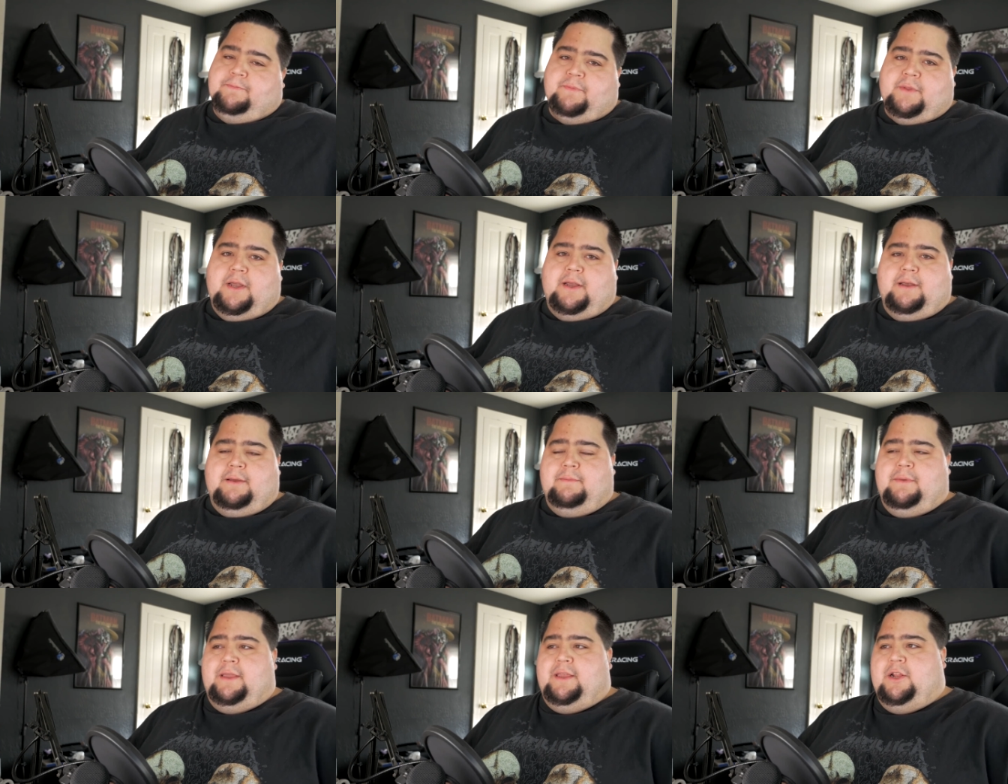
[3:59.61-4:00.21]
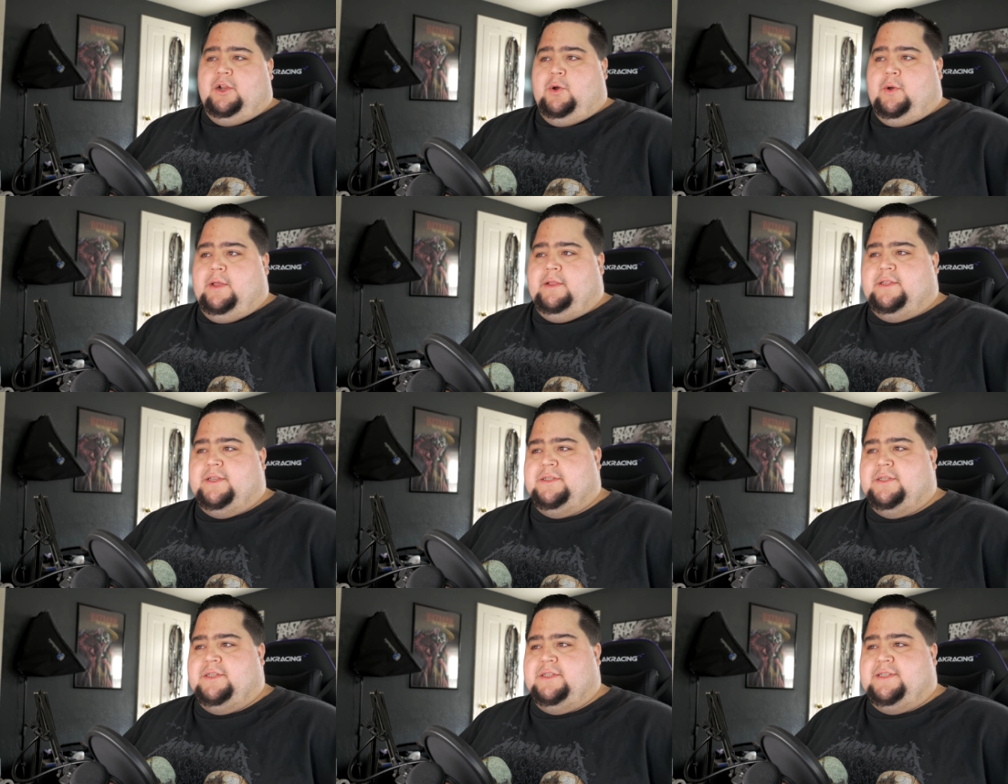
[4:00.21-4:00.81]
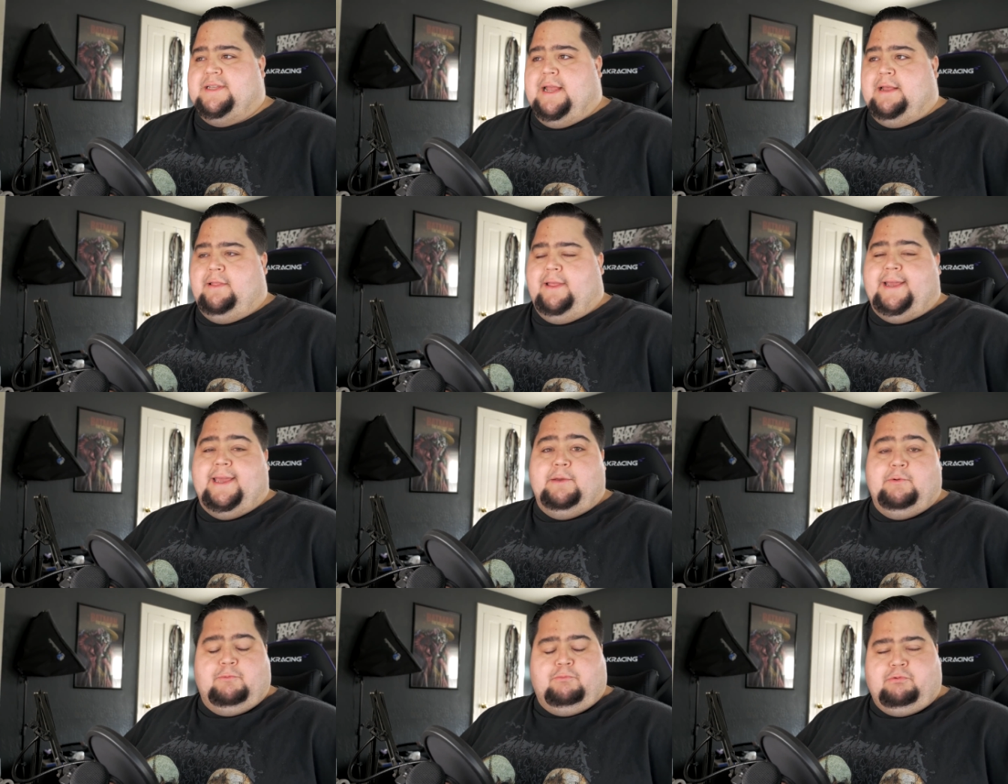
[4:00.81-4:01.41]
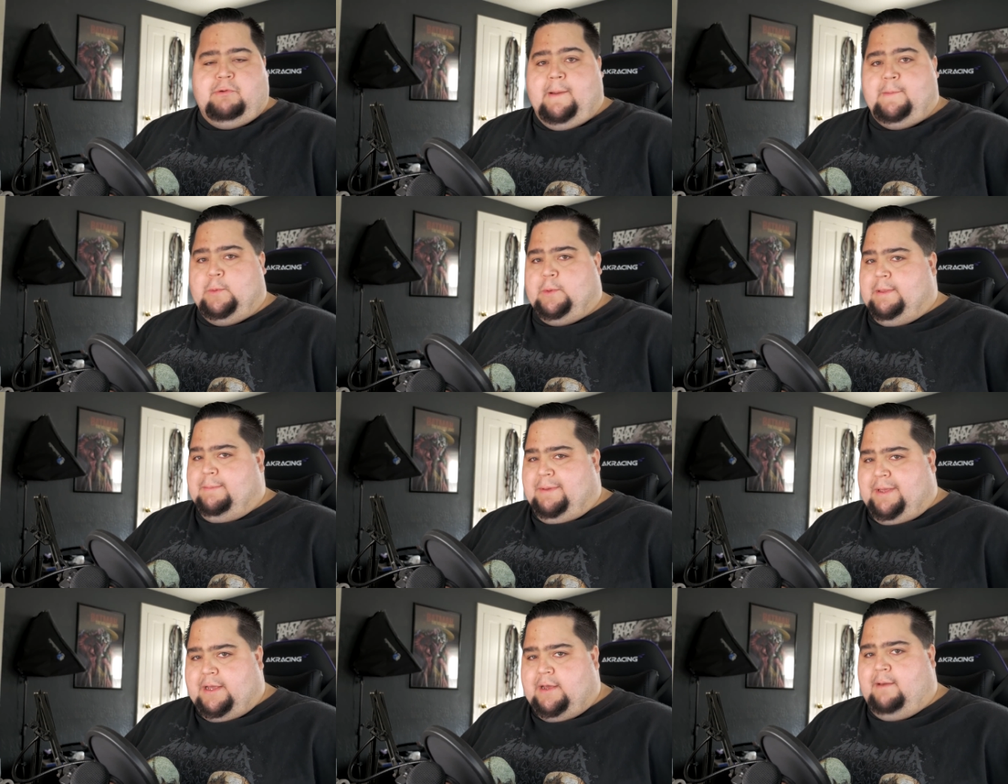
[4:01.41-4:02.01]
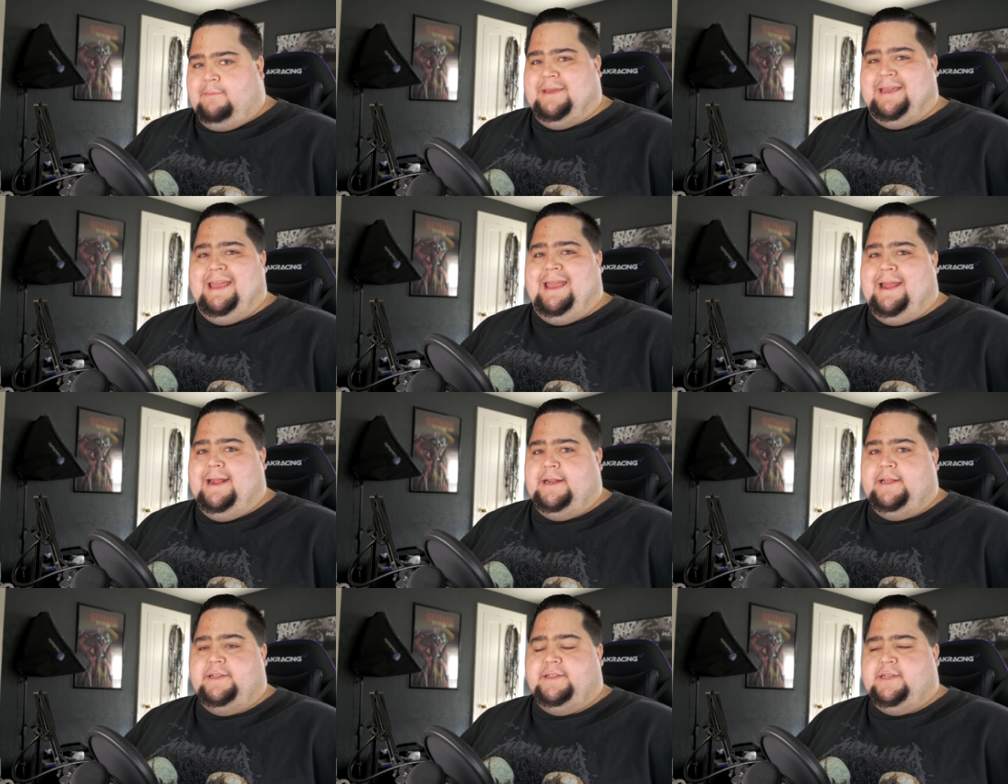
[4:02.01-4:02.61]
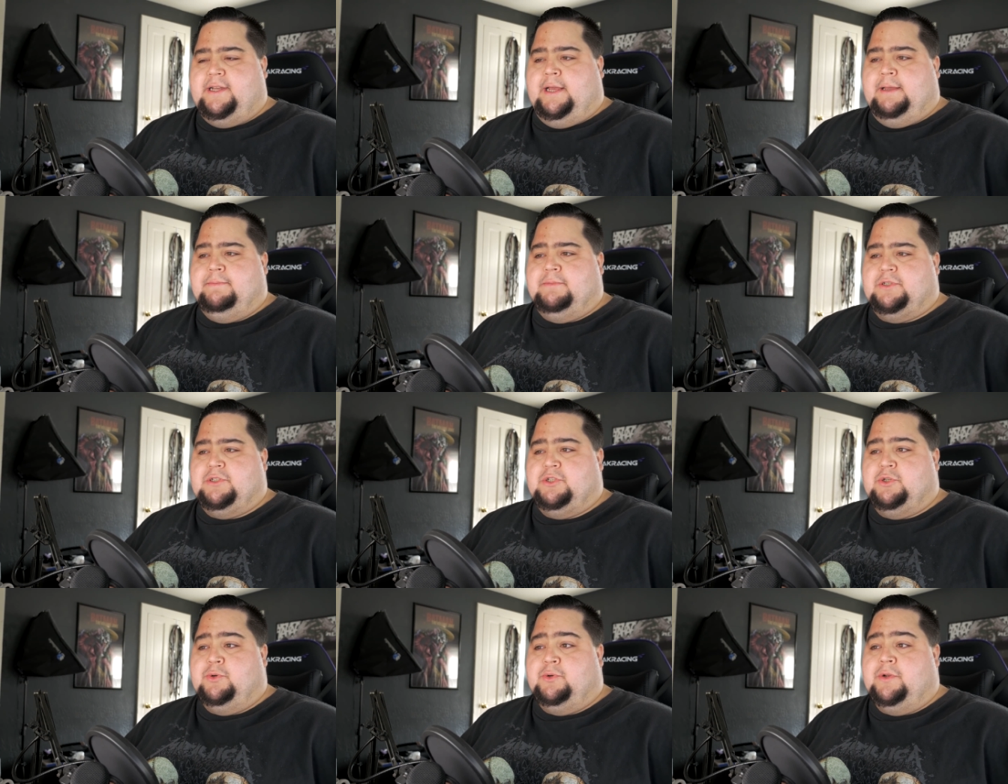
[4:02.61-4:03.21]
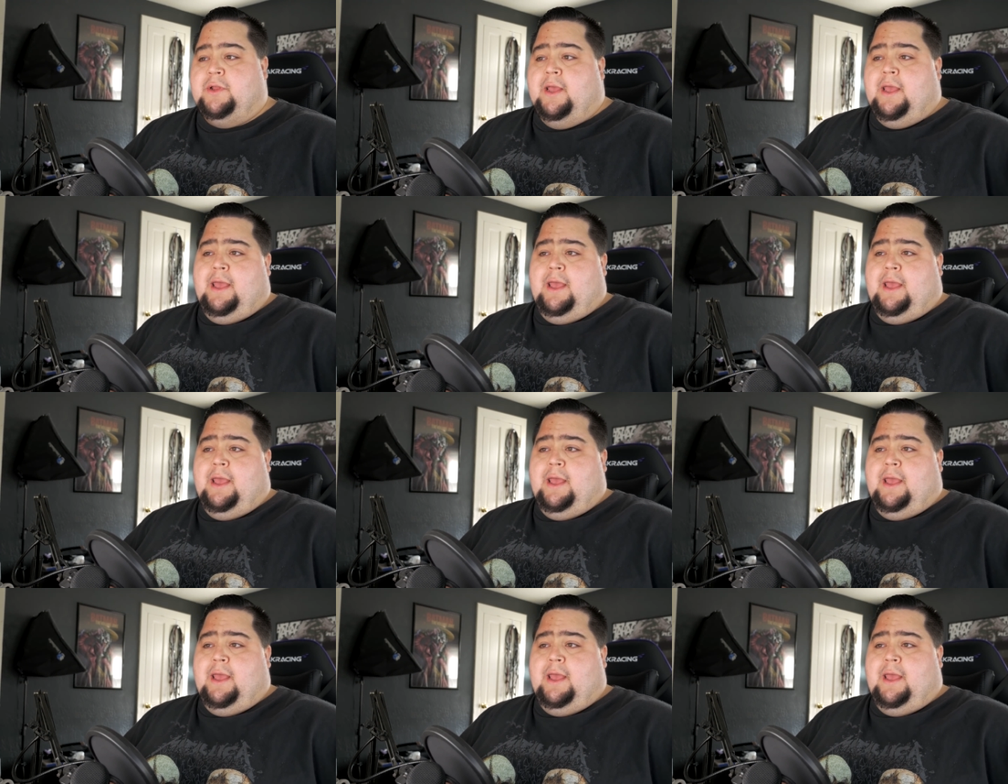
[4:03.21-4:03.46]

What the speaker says: it doesn't sound like it would probably be coming anytime soon.